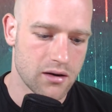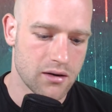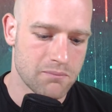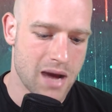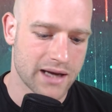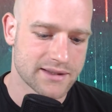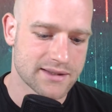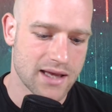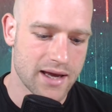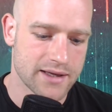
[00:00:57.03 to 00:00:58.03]
max
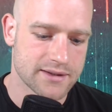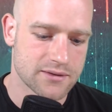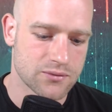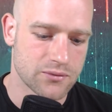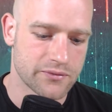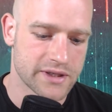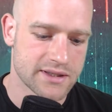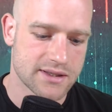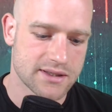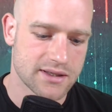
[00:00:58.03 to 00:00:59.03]
size to
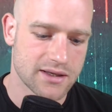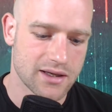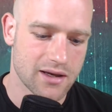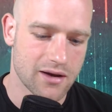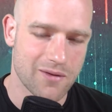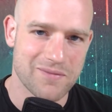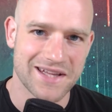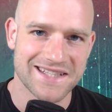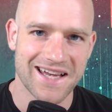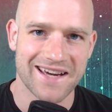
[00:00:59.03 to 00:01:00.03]
this min
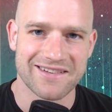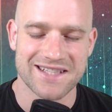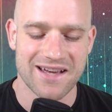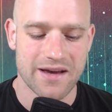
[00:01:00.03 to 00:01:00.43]
size.